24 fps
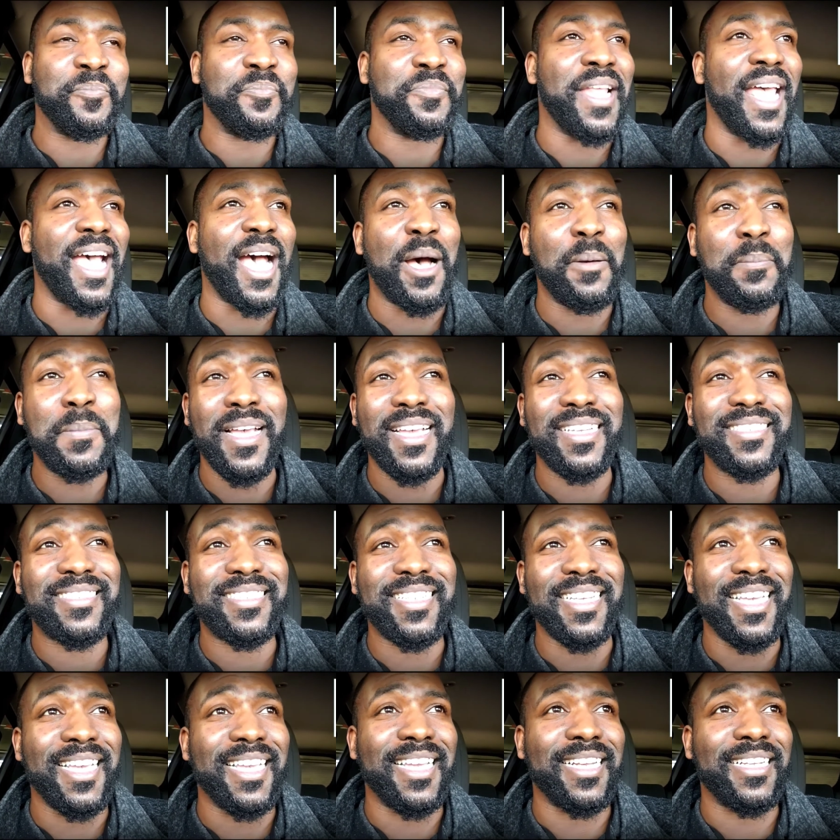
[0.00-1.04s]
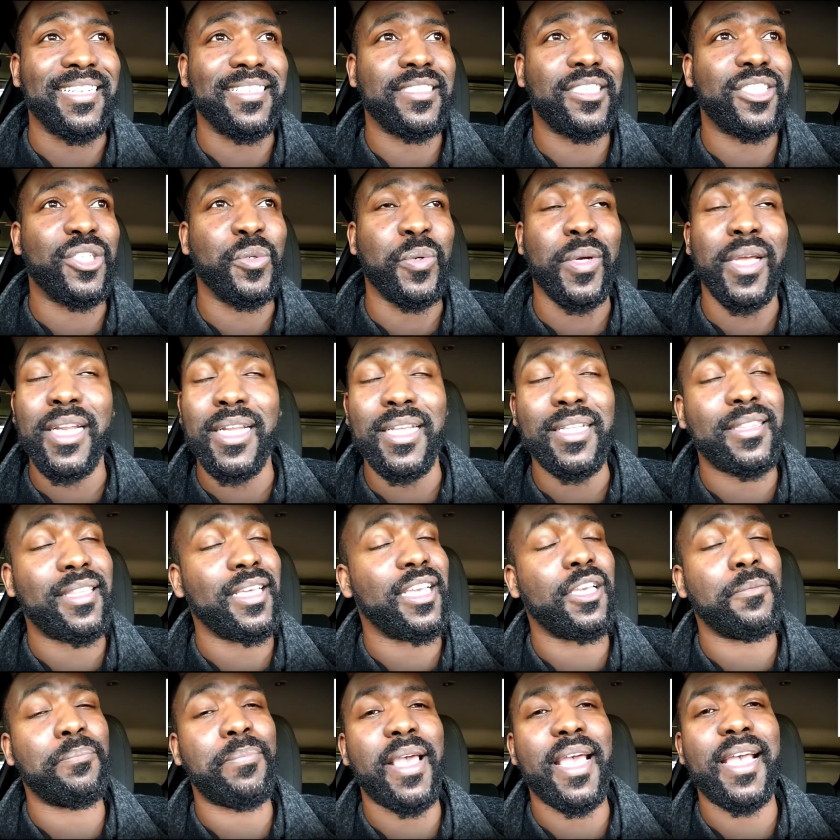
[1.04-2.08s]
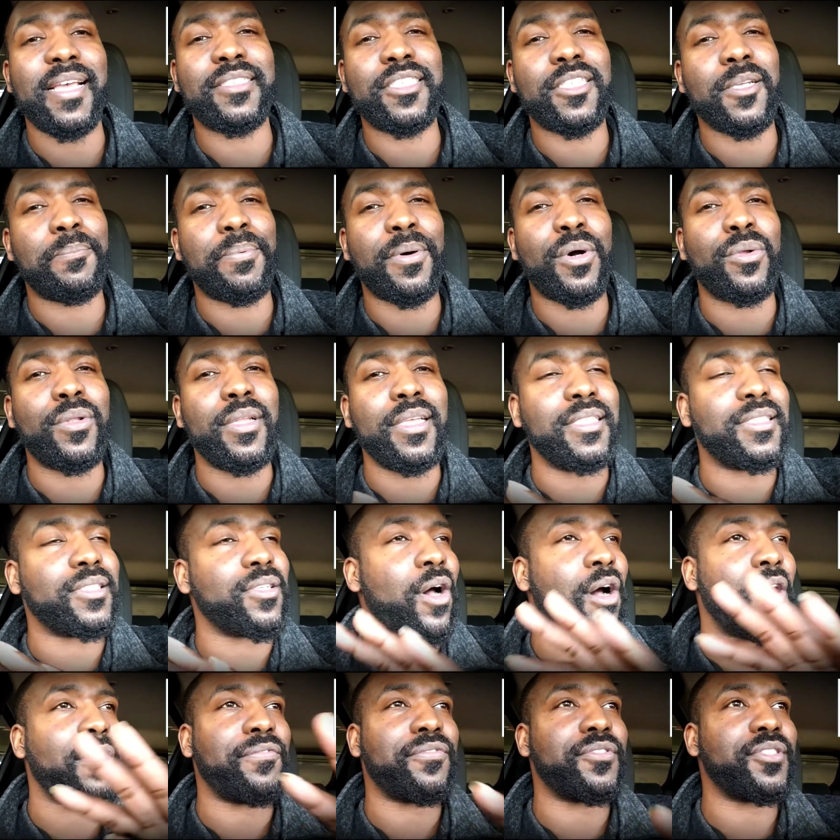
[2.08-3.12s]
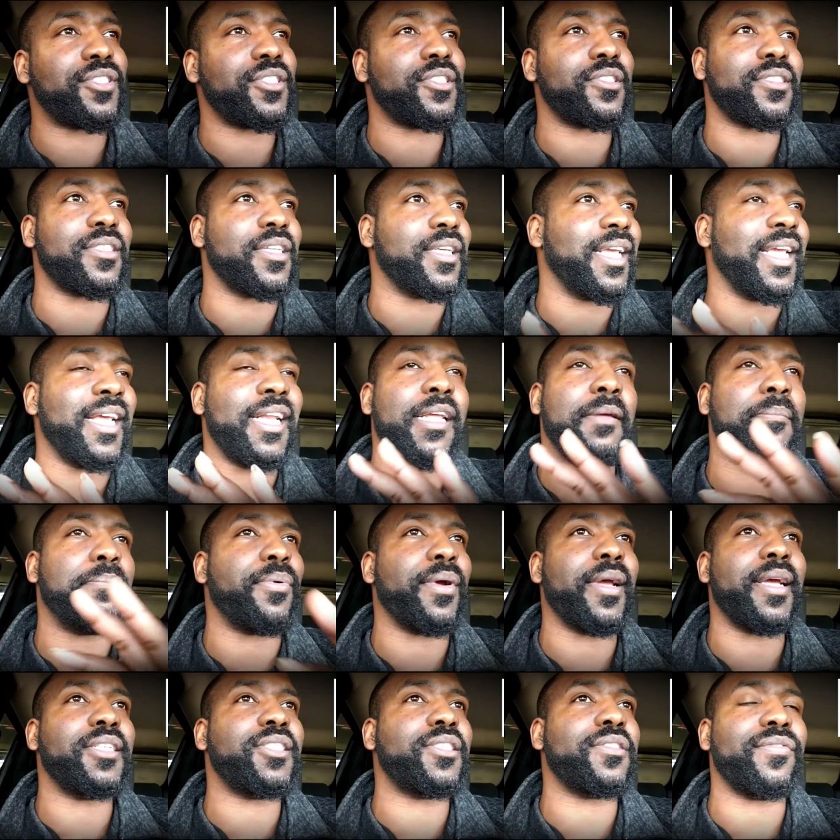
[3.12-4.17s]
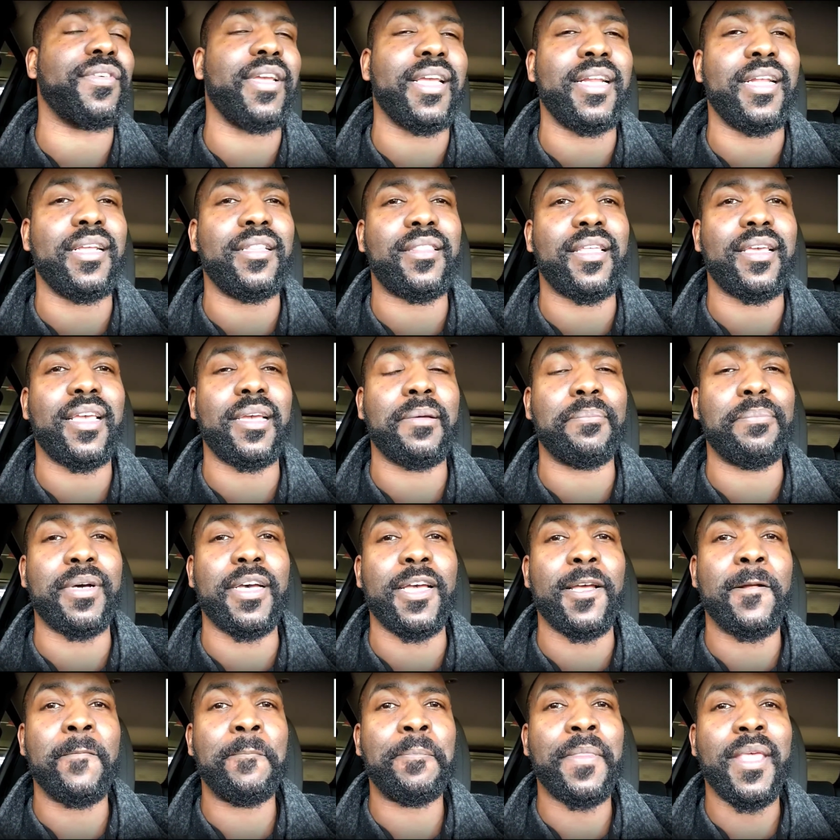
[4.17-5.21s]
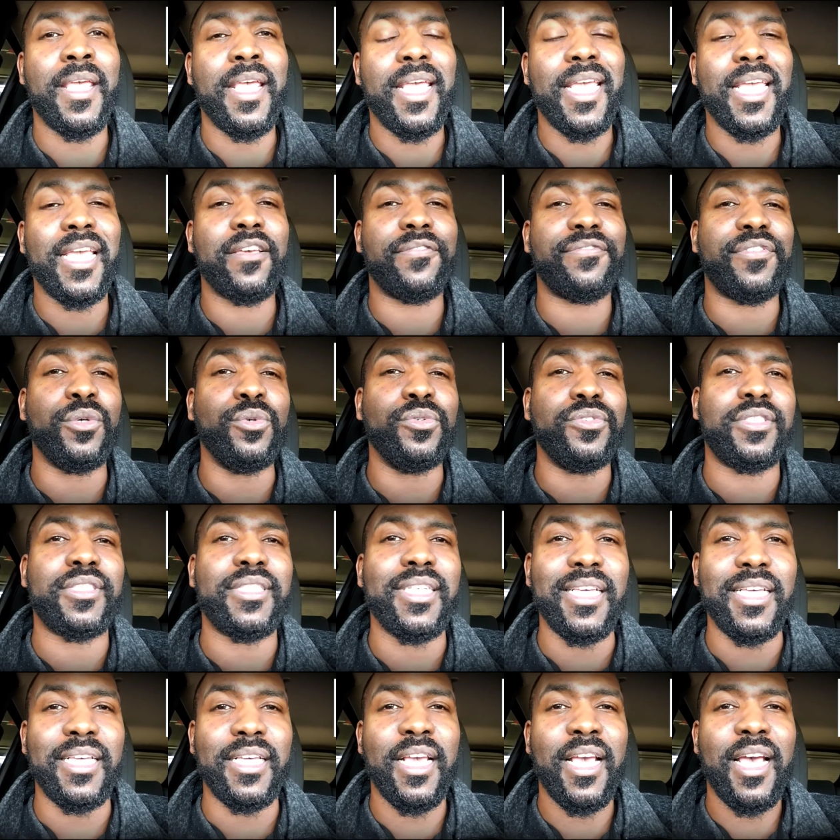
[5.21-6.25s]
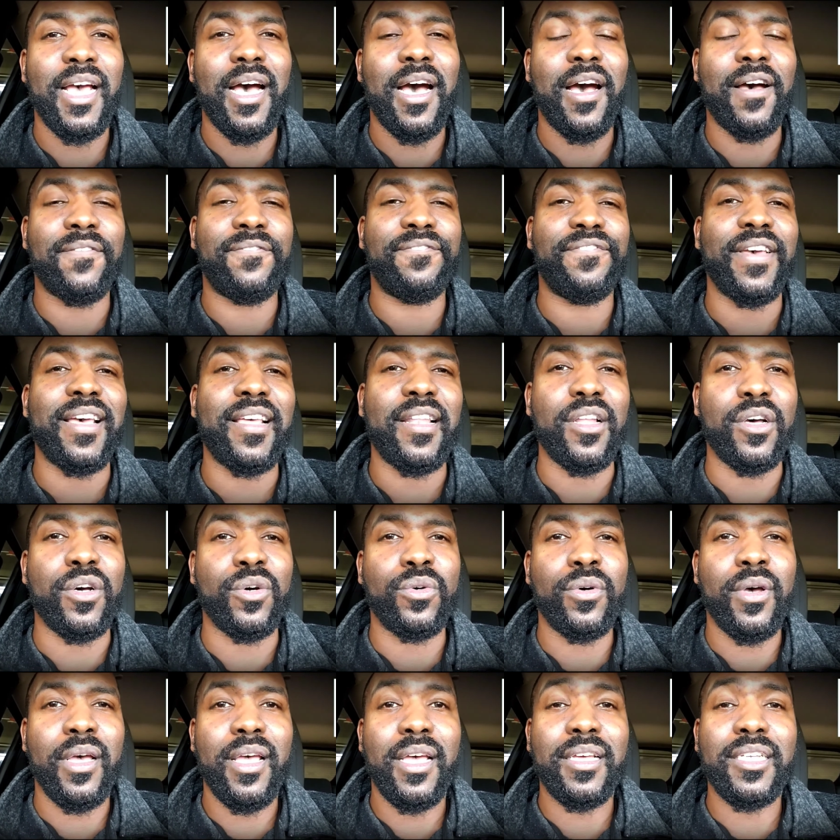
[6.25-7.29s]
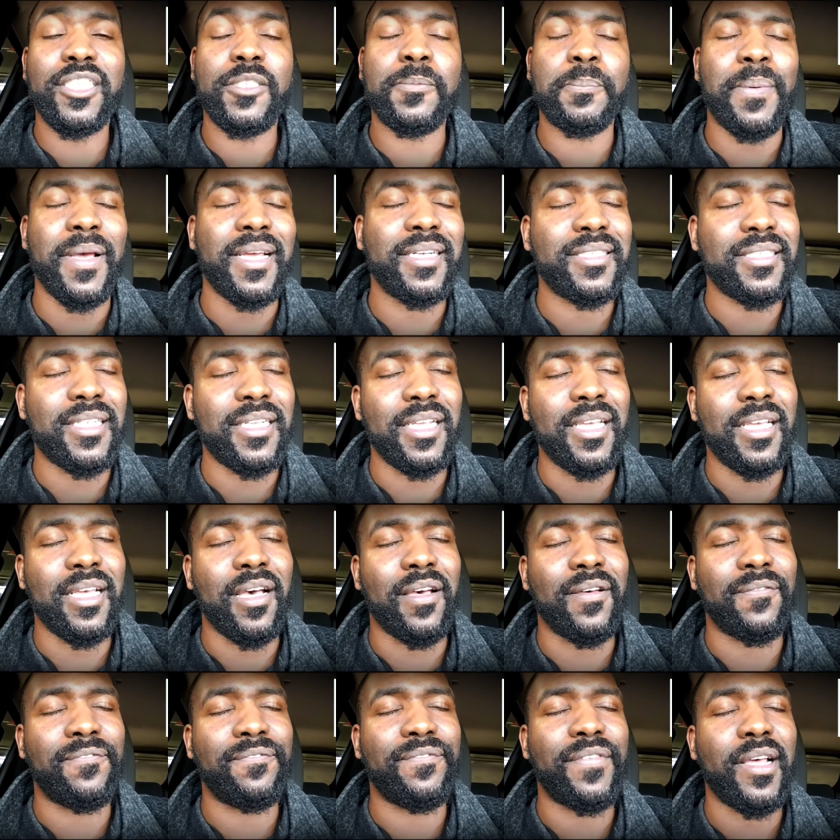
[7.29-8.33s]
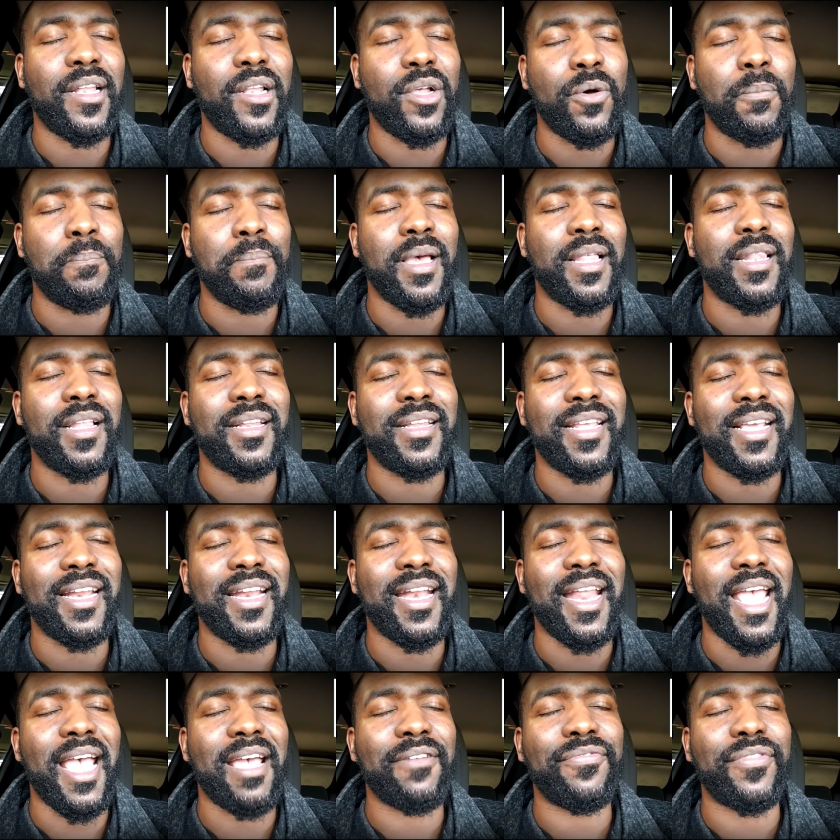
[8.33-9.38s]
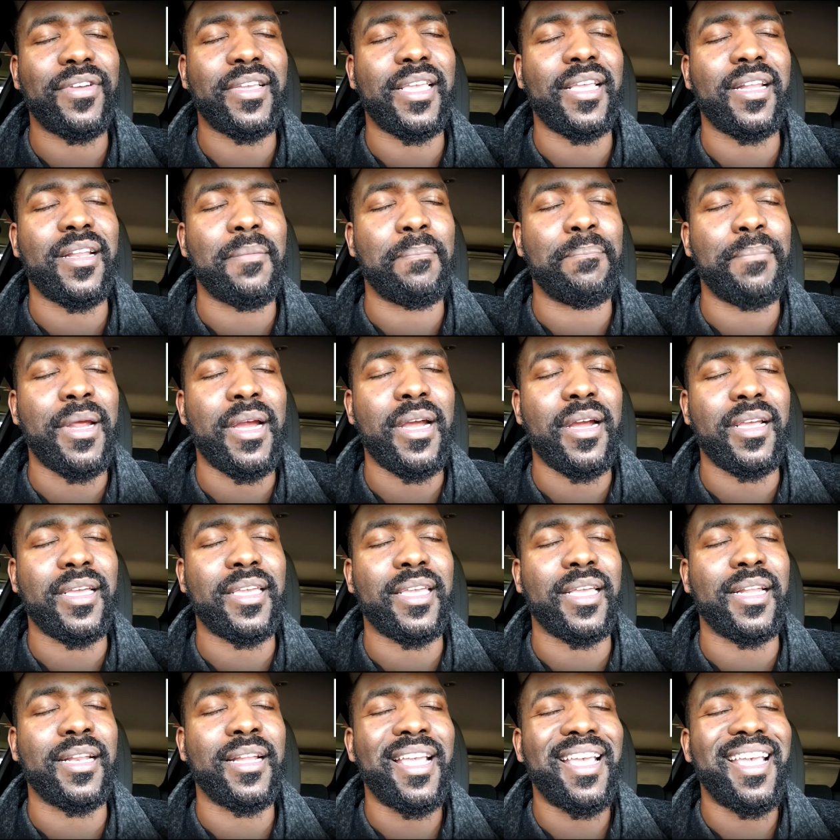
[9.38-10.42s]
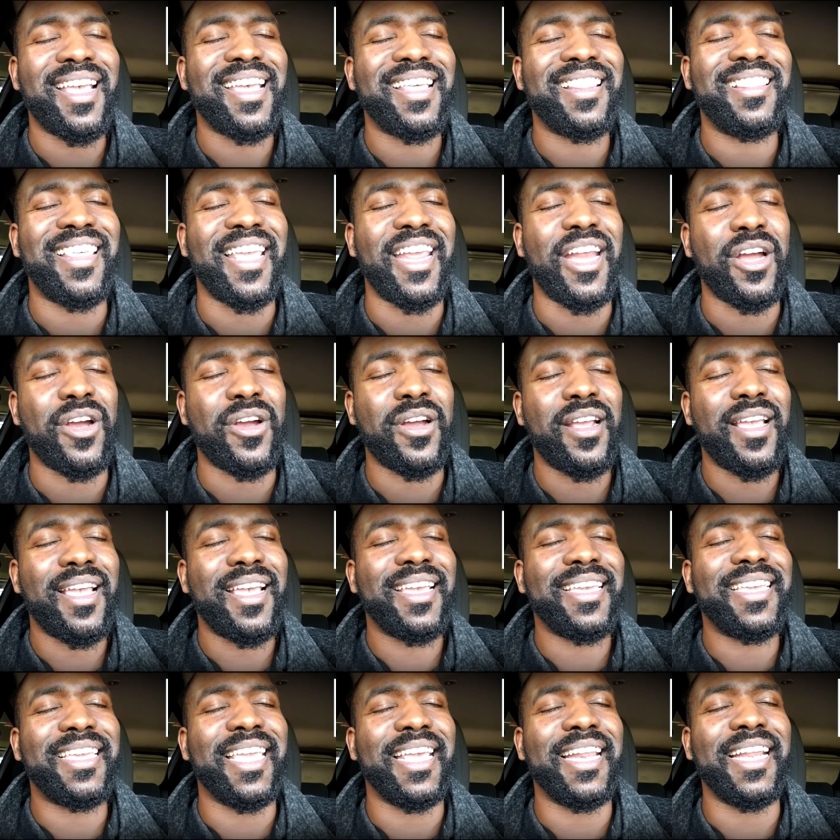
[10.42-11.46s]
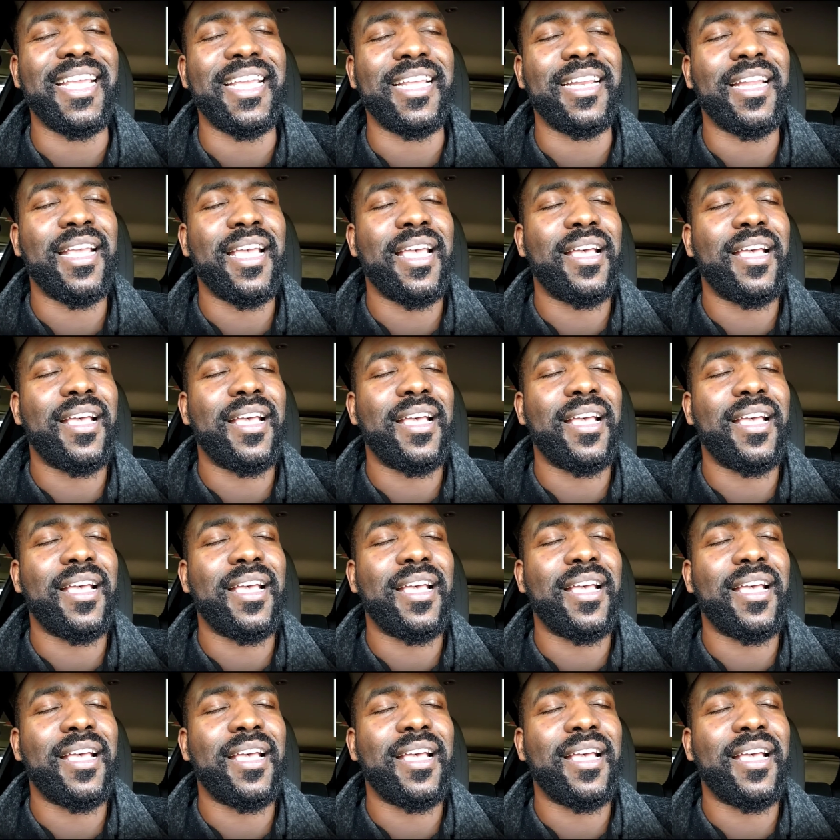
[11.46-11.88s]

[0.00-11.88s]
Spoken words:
Now, I'm not saying do anything bad to police officers or any branch of anything, but if you see a fellow, especially a fellow melanated African-American, they're getting